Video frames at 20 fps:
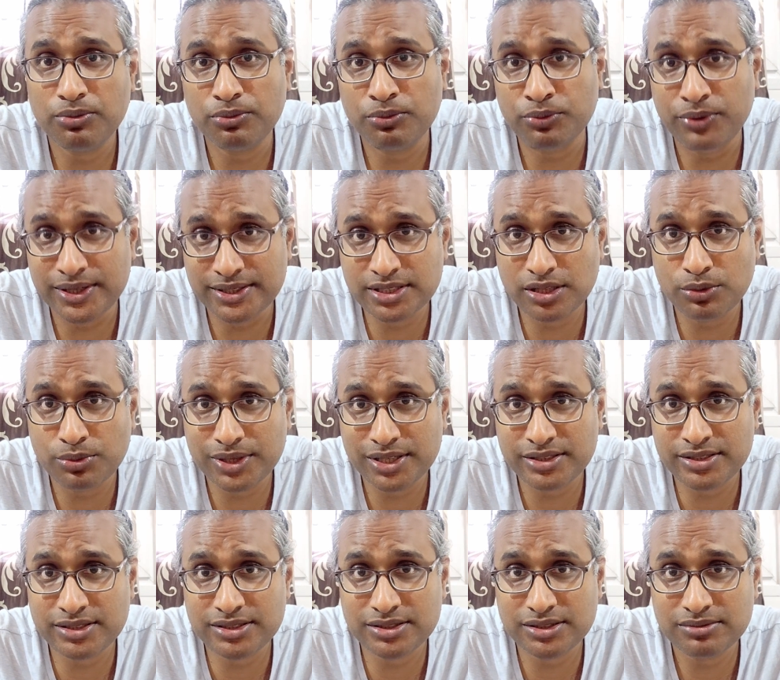
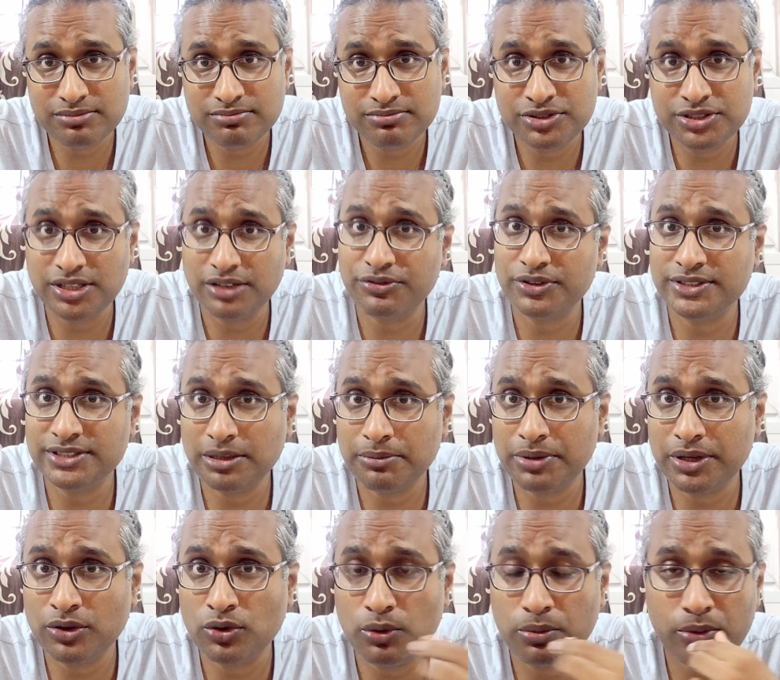vis-a-vis, say for
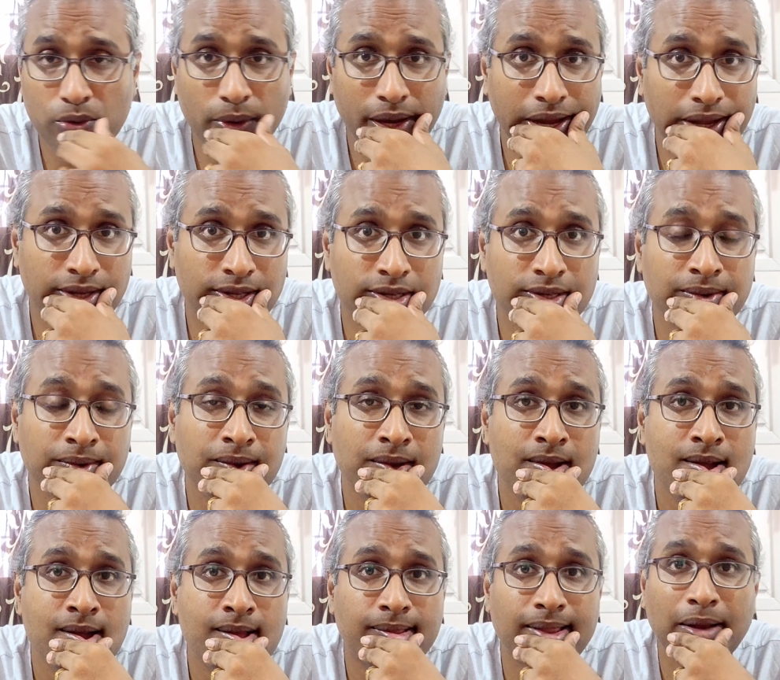example, a GoPro 8?
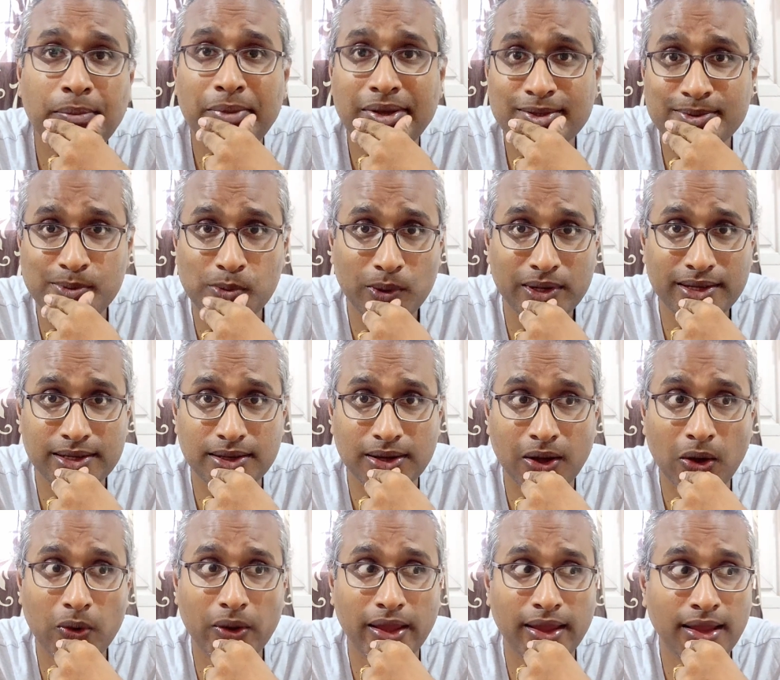That makes me
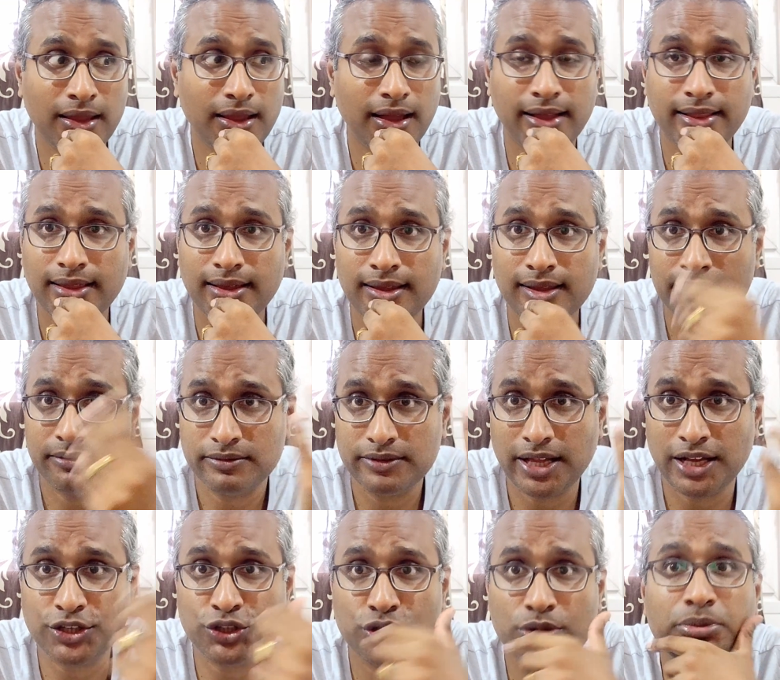wonder. Okay, I think
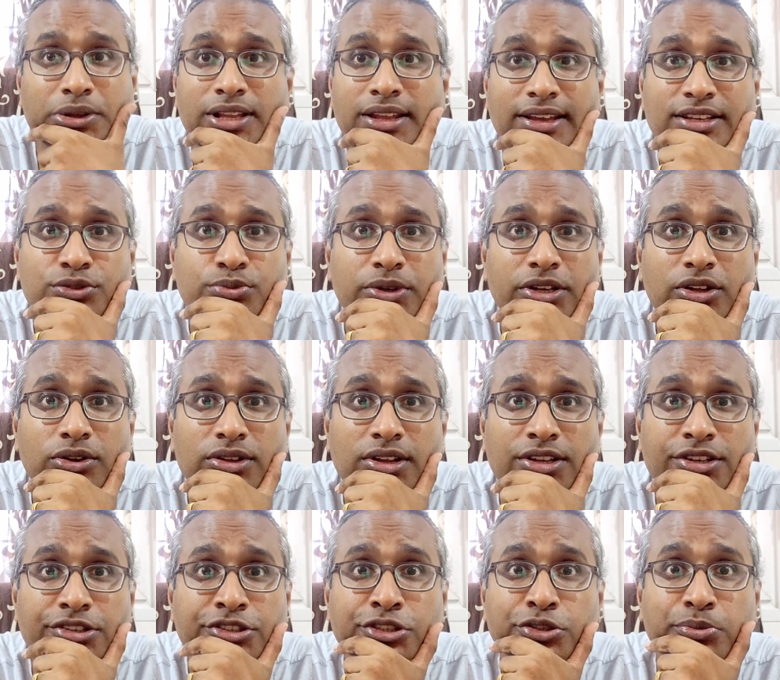that should be next video
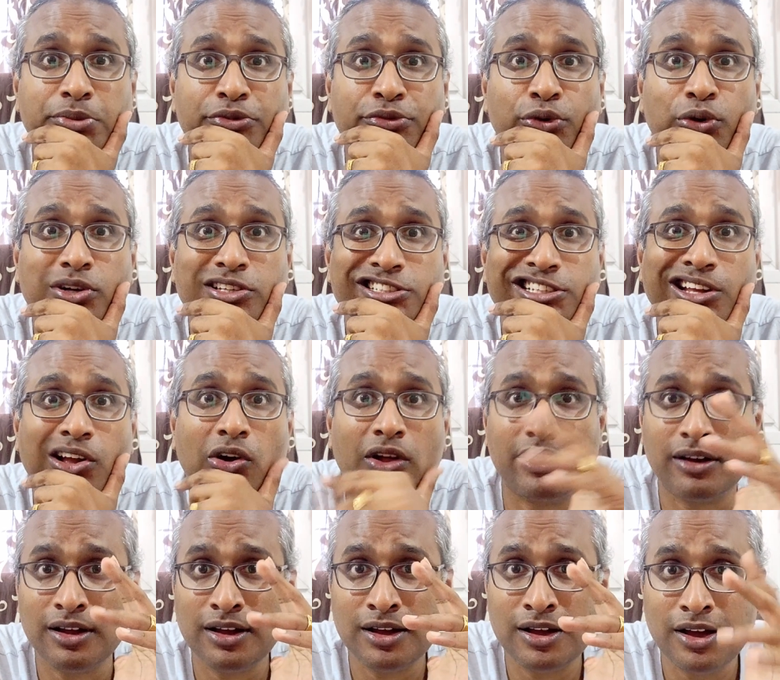that I should be focusing
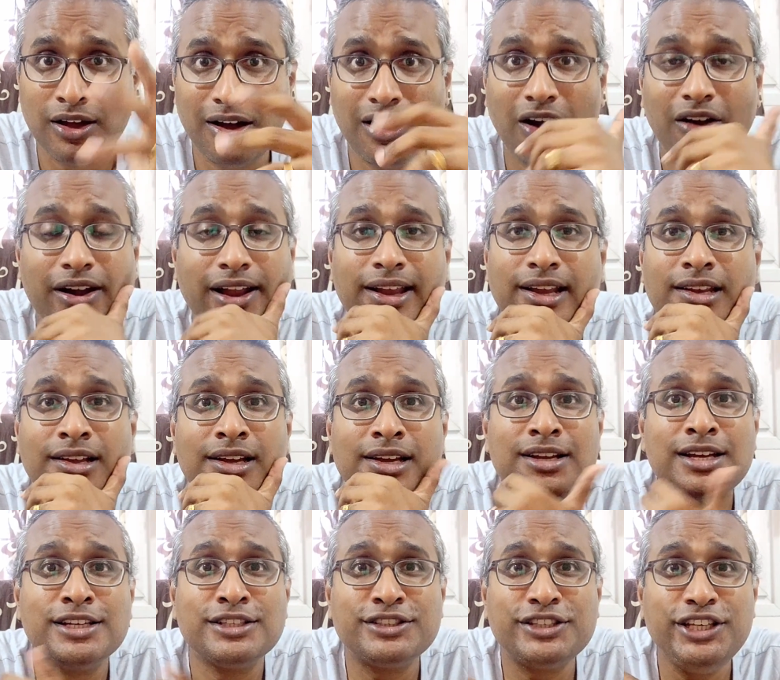on. All right,
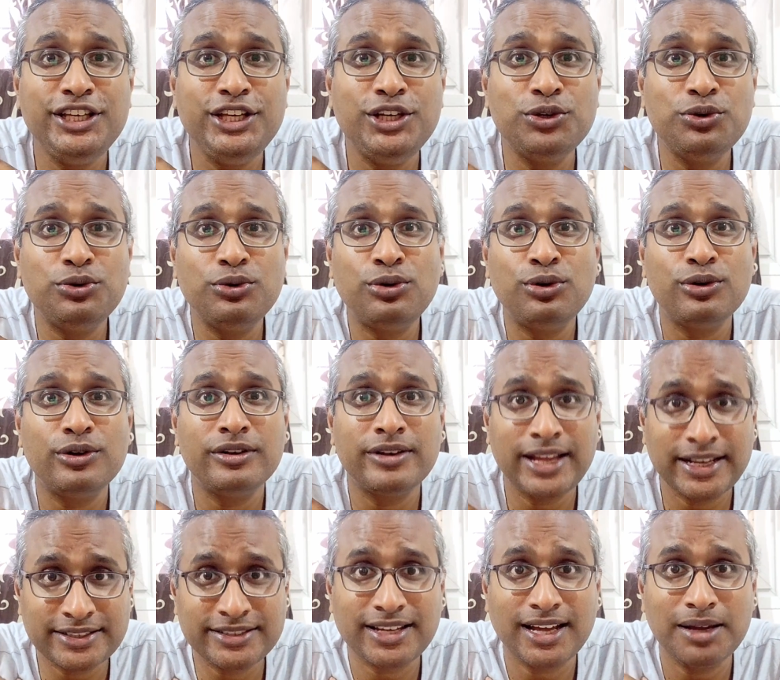see you
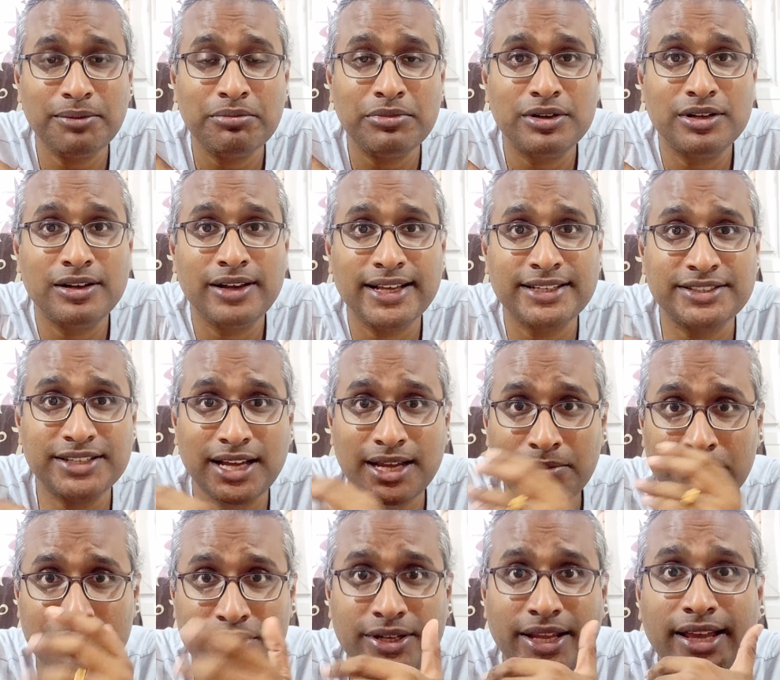next time. Till next
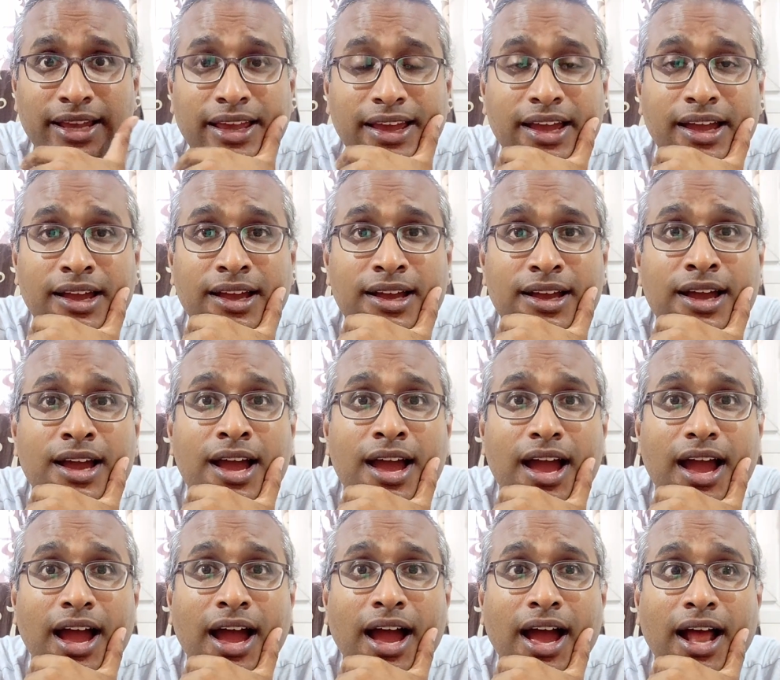time, take care
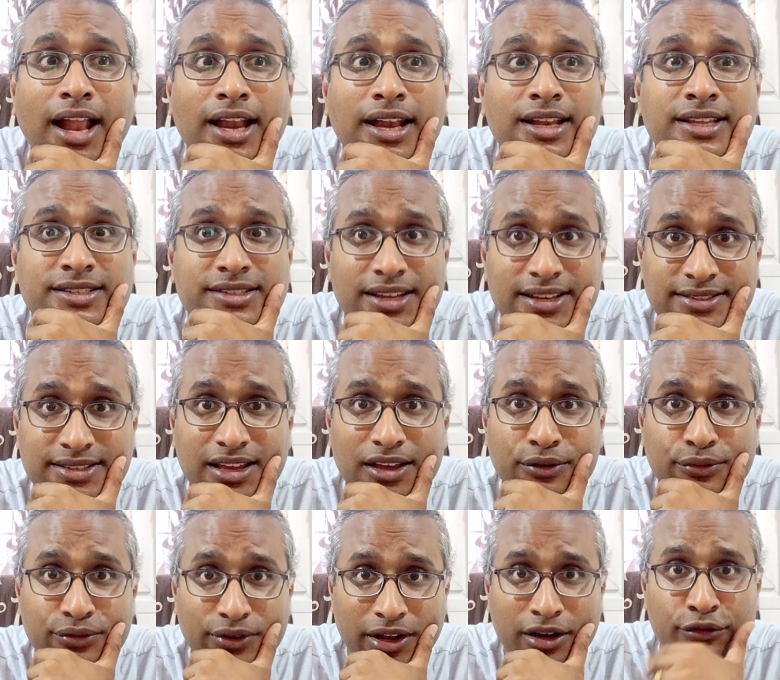and stay
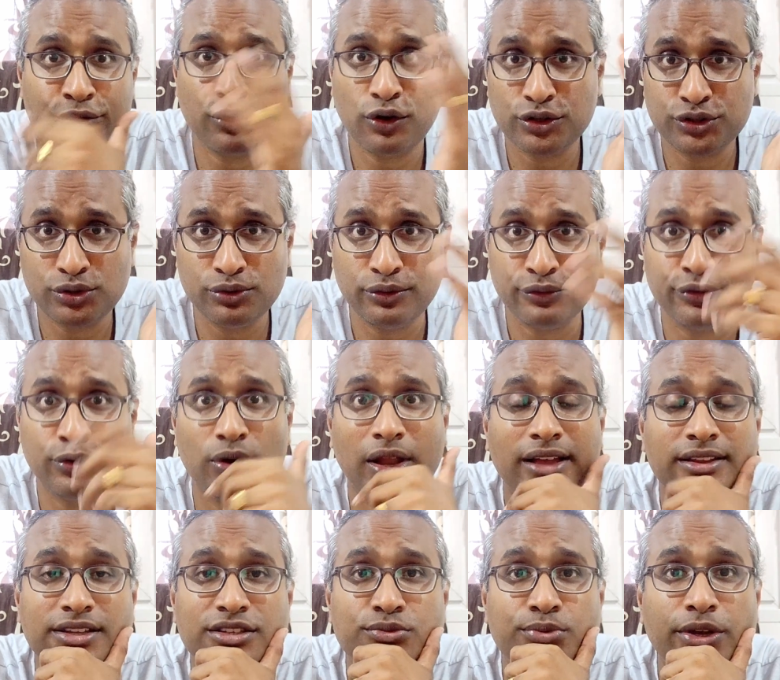safe. And of course, if you
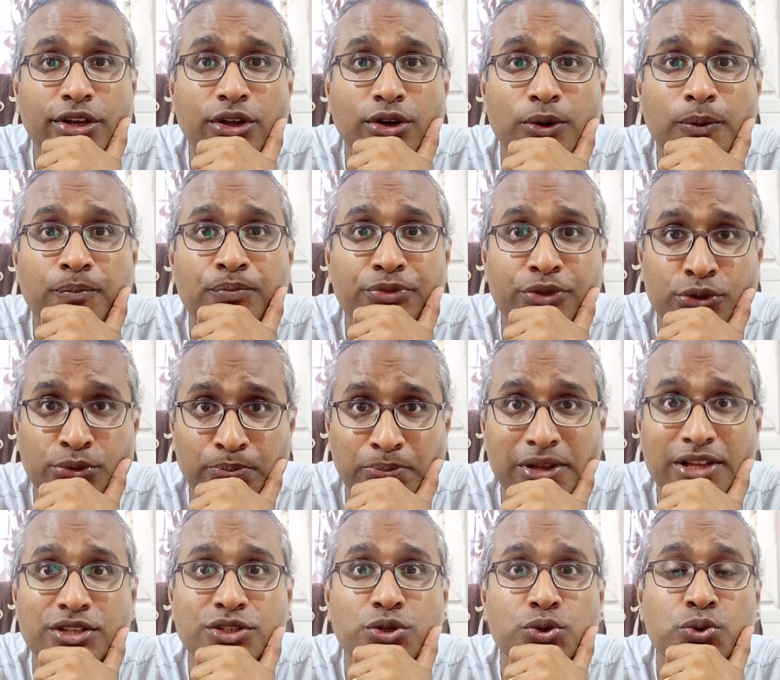like this video,
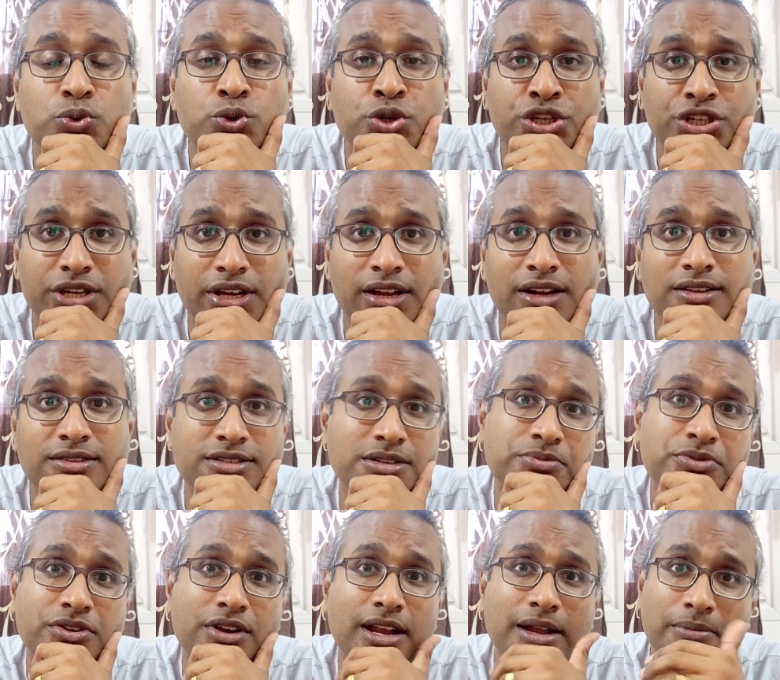please do share and
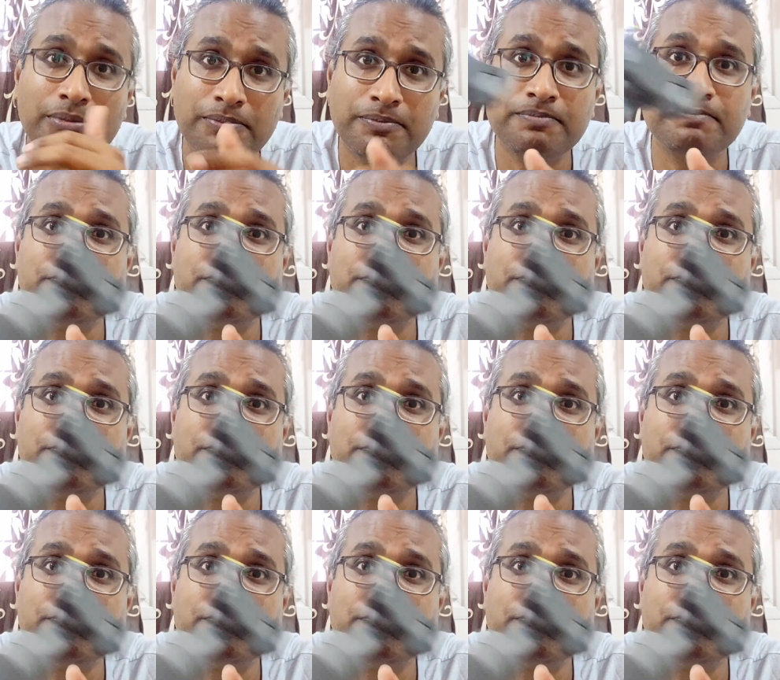subscribe.